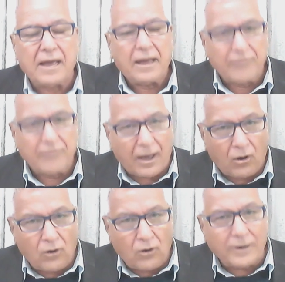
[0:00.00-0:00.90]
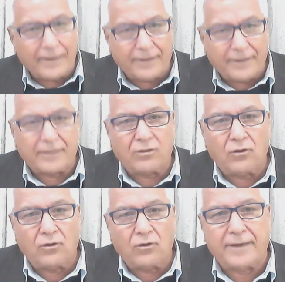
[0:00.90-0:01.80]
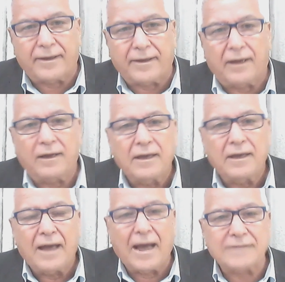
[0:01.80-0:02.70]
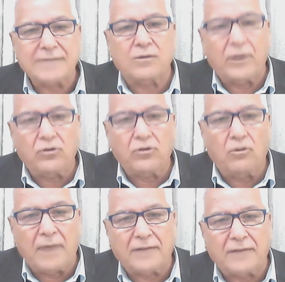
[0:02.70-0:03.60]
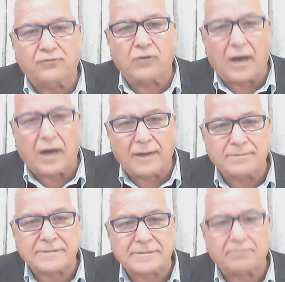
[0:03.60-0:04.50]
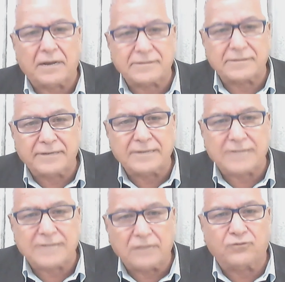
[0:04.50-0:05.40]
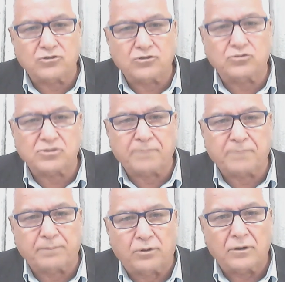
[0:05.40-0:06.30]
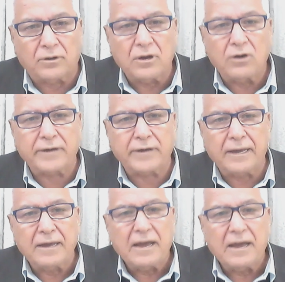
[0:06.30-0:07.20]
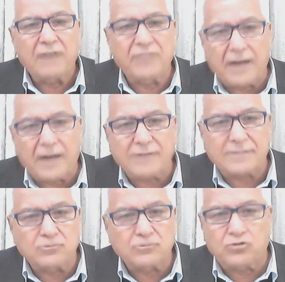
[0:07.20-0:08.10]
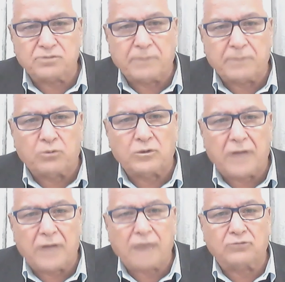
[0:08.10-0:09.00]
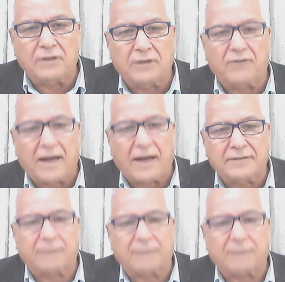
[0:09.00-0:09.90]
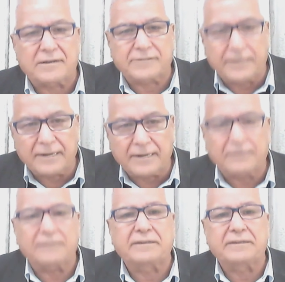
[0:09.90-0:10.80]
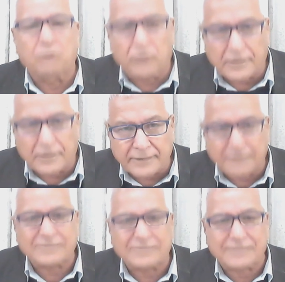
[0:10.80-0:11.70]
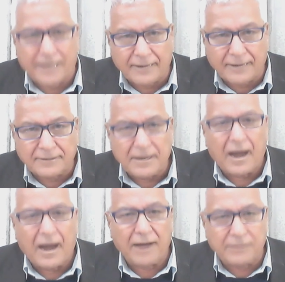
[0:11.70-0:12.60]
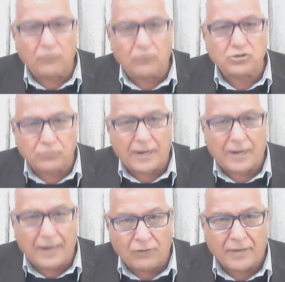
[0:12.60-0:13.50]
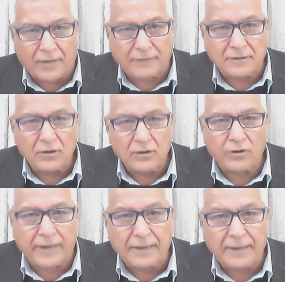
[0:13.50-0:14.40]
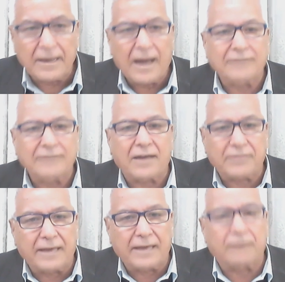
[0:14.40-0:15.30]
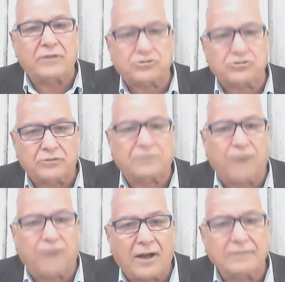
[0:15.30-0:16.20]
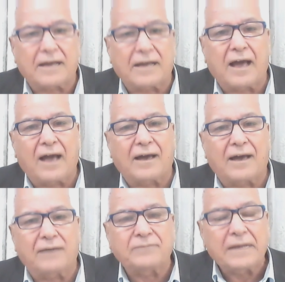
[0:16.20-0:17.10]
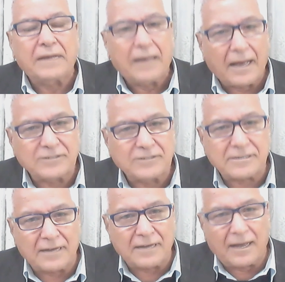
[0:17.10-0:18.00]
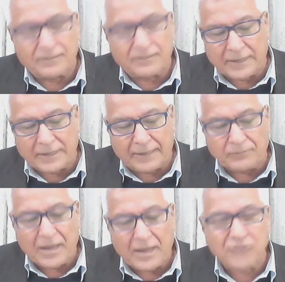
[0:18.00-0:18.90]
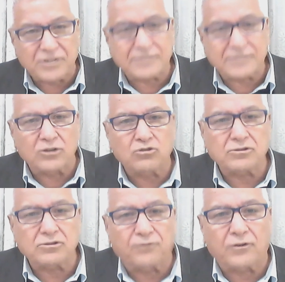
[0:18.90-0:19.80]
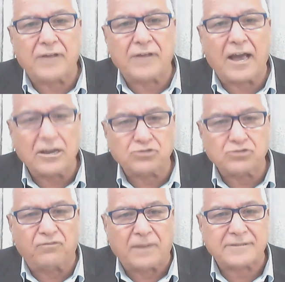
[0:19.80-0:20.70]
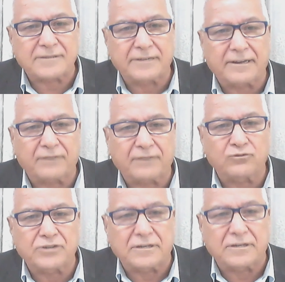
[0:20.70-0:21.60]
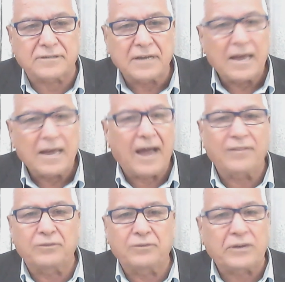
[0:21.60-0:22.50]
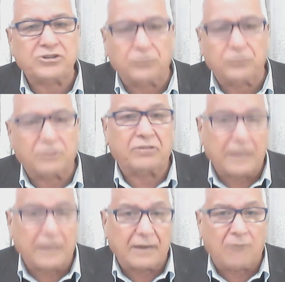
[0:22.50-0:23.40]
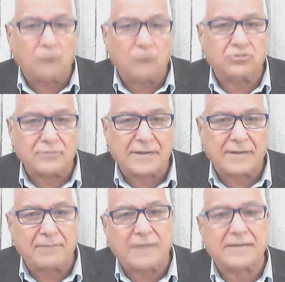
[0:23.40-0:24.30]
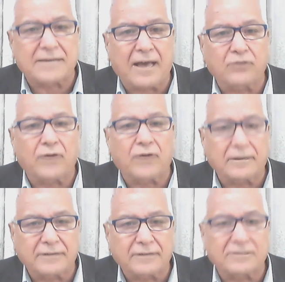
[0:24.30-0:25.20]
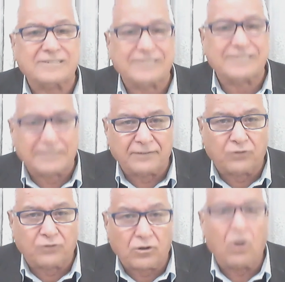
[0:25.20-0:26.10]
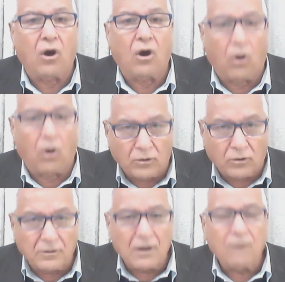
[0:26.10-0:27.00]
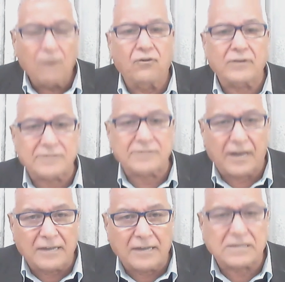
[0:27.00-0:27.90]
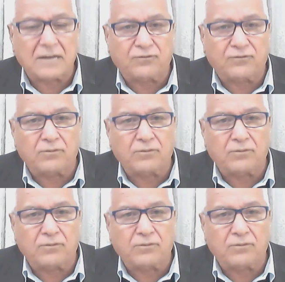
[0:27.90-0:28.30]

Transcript: the whole area as a one homeland for Arabs, Palestinians, and for Jewish people. Okay, if there are some Jewish people who would like to live under Palestinian democratic state, I think we should allow that. Okay, and I think we should find a just solution for the issue of Palestinian refugees. And we should think about Jerusalem as a united city for all, for Israelis and for